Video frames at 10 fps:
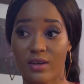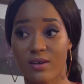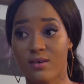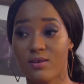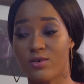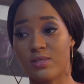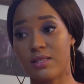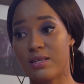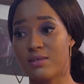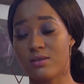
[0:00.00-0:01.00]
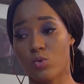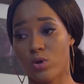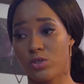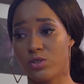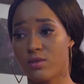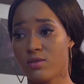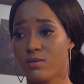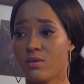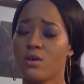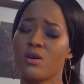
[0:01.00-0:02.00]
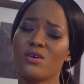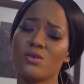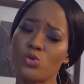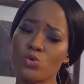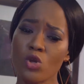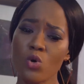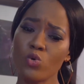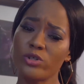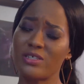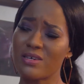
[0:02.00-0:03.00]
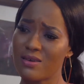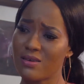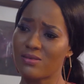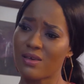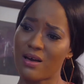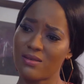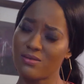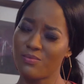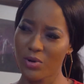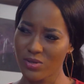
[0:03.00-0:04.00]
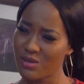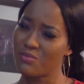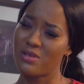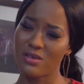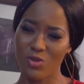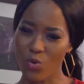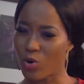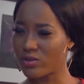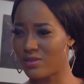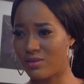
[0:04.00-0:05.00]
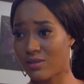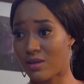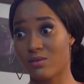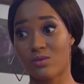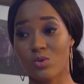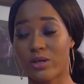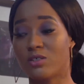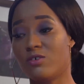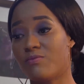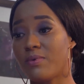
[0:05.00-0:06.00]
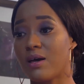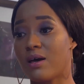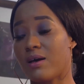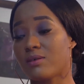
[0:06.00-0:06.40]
check on the lady in question to know who she is and possibly know what she stands to achieve by her